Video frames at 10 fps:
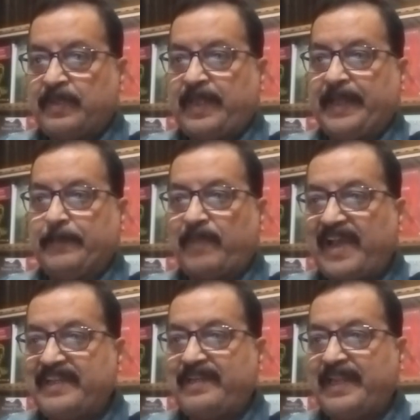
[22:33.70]

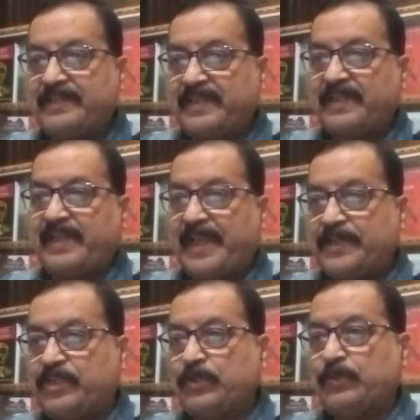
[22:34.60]
by linking
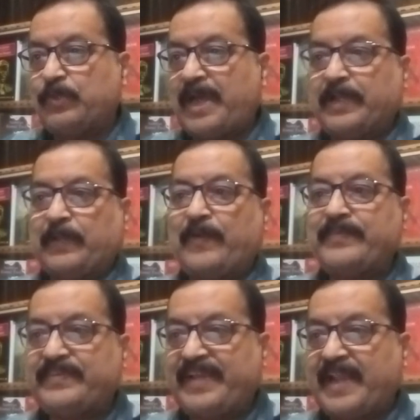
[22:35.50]
it to a
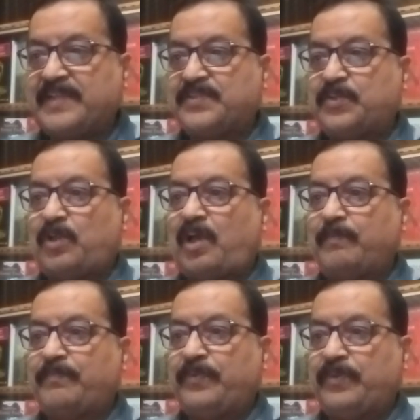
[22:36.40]
context
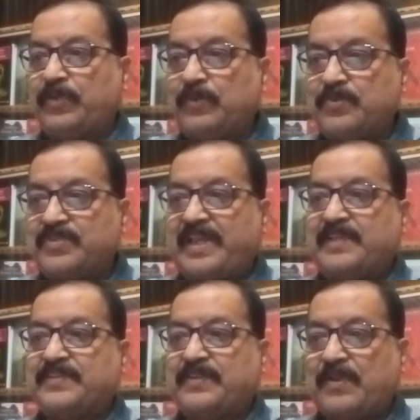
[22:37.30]
of use
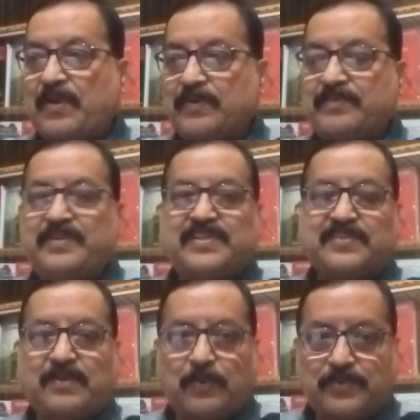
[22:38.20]
is called
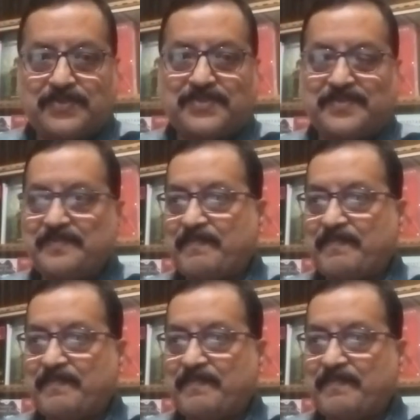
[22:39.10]
discourse.